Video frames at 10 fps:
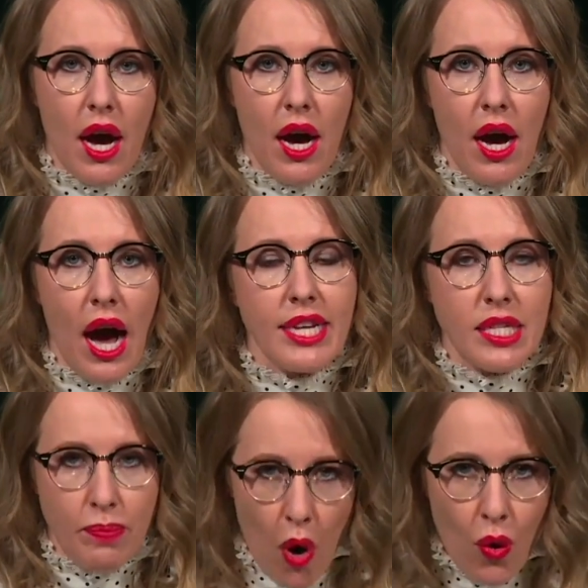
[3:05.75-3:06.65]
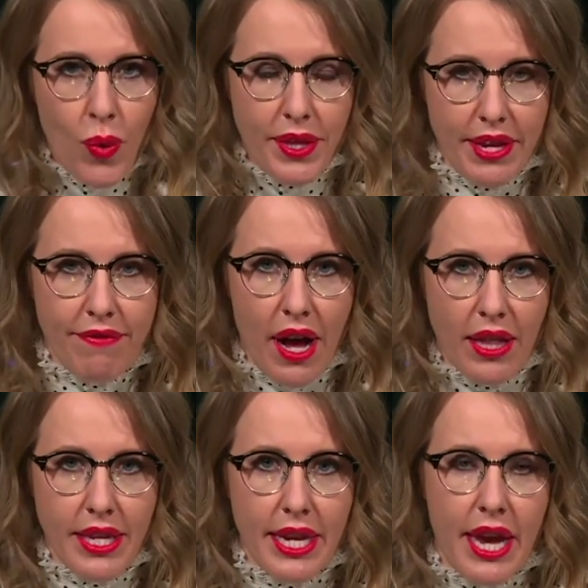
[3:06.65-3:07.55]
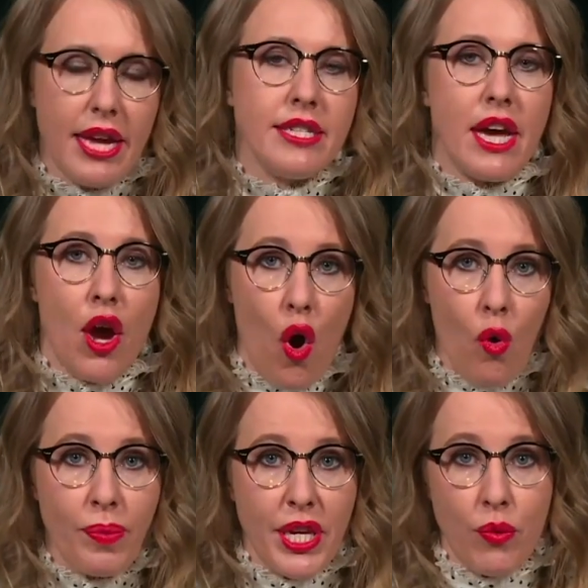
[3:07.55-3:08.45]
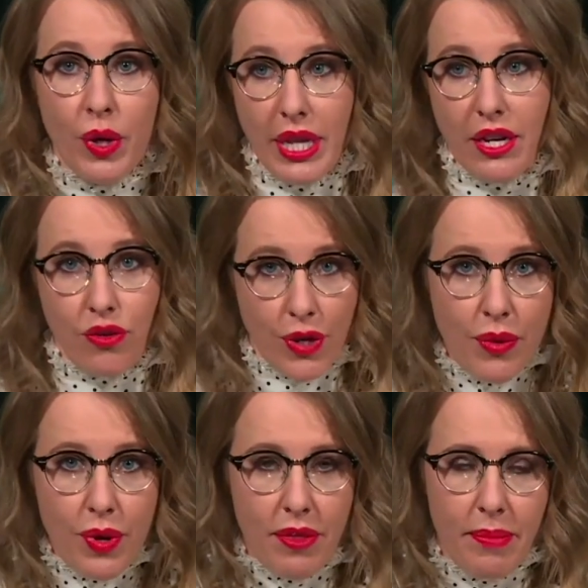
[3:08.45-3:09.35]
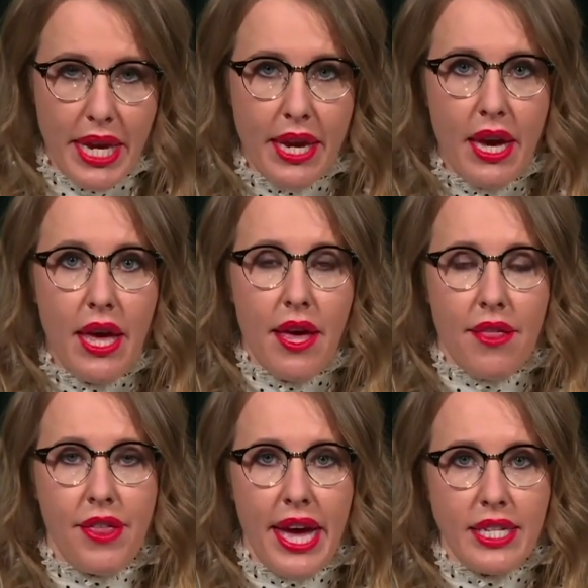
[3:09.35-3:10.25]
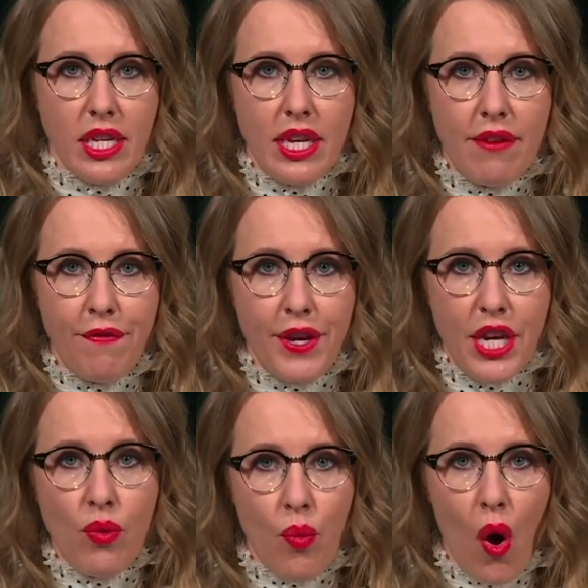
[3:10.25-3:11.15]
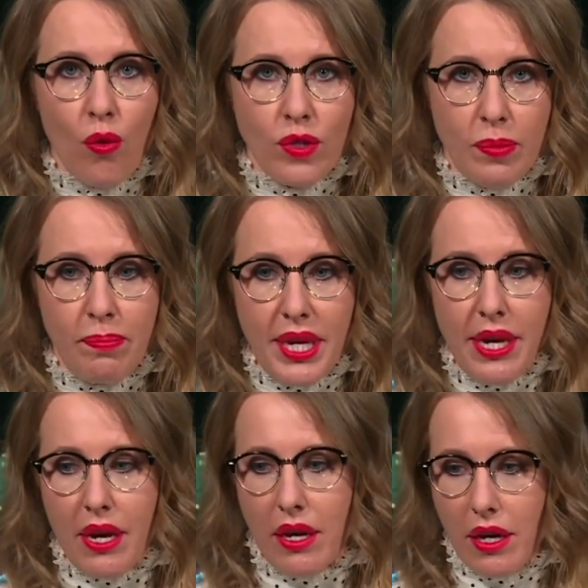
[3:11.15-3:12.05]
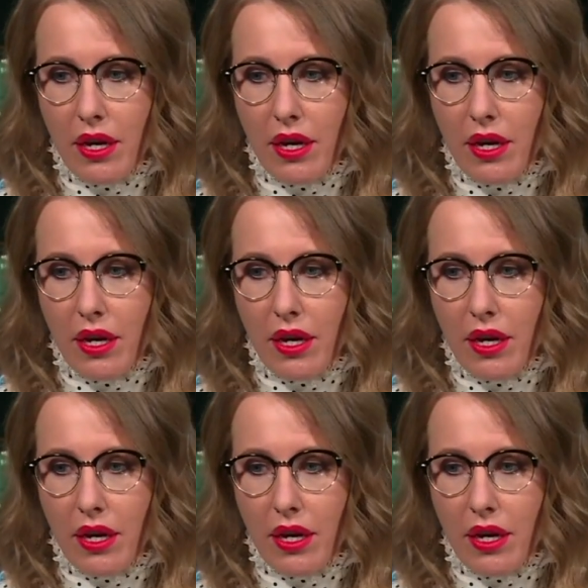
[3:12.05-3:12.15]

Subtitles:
I spoke with Navalny, and I hope he will agree with me that if he won't be